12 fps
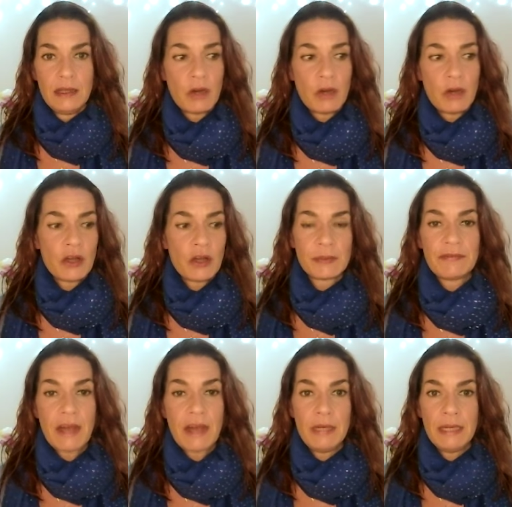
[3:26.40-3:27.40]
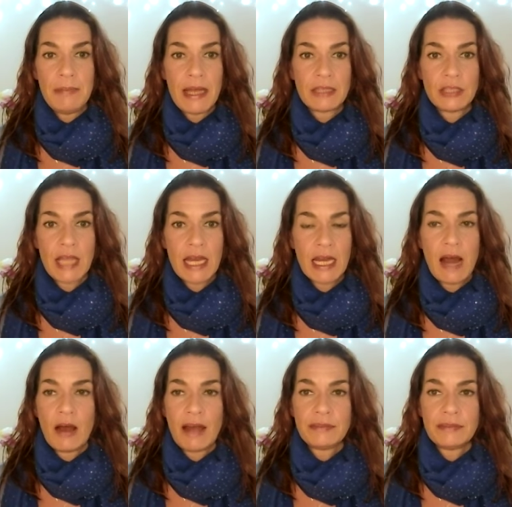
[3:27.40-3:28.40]
the one cosmic family back together,
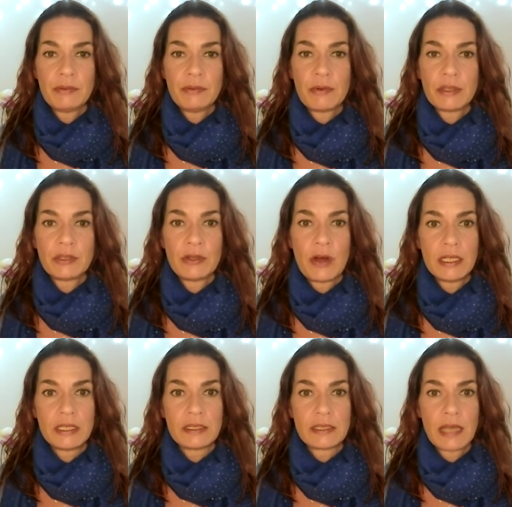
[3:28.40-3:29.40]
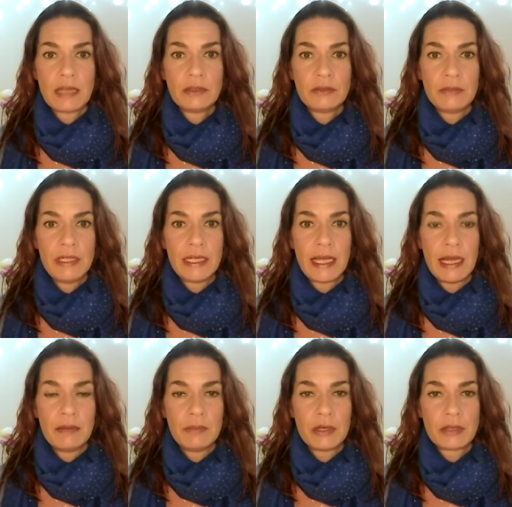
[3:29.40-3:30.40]
however we want to call this. I don't really
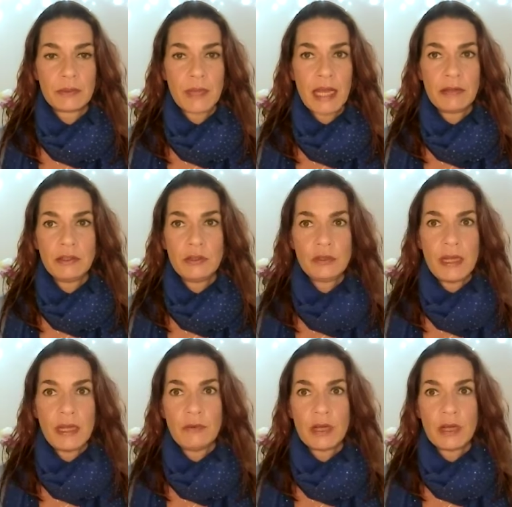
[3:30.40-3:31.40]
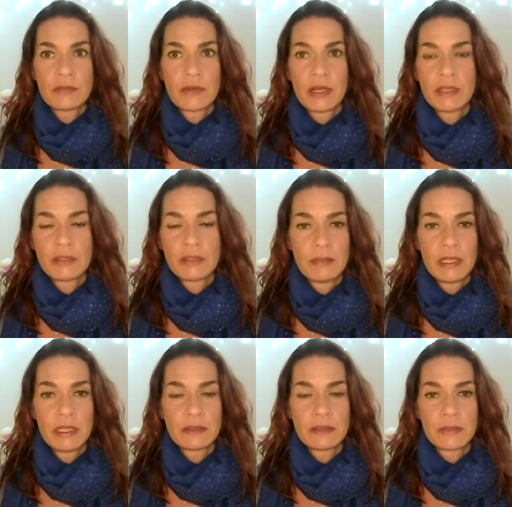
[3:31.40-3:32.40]
care because we can use many words for it,
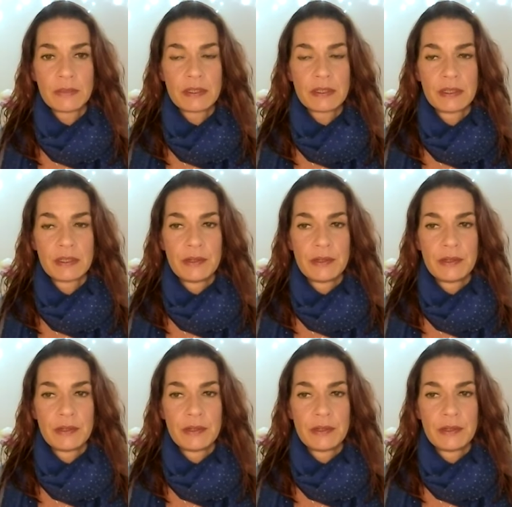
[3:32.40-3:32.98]
symbolisms.